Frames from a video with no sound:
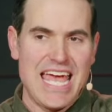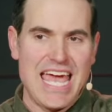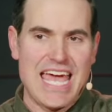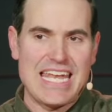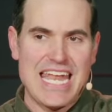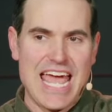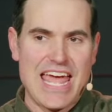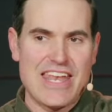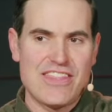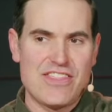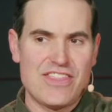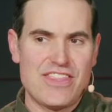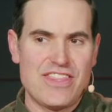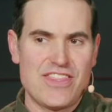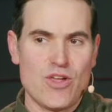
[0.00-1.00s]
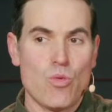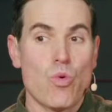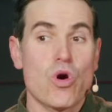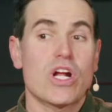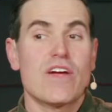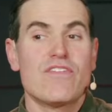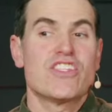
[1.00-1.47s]
And, and the
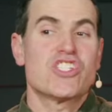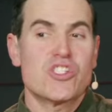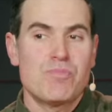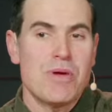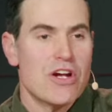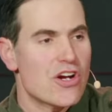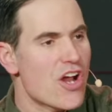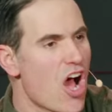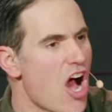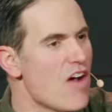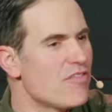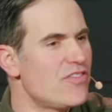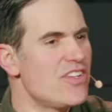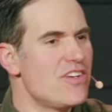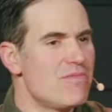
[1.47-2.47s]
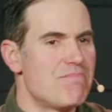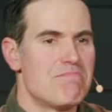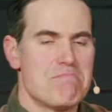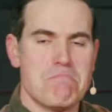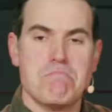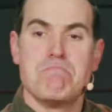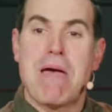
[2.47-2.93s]
work of the Spirit often
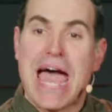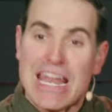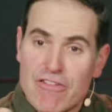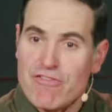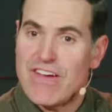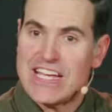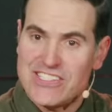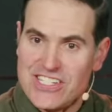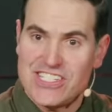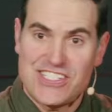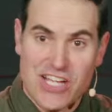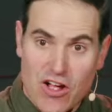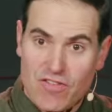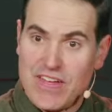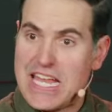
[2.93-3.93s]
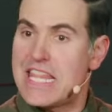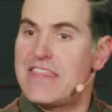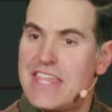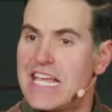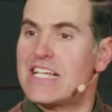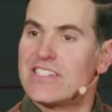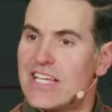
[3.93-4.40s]
manifests itself in
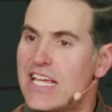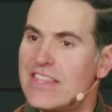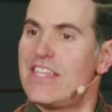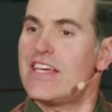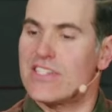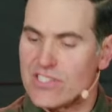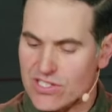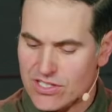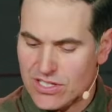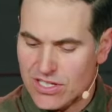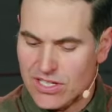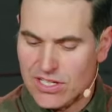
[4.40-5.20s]
things like this,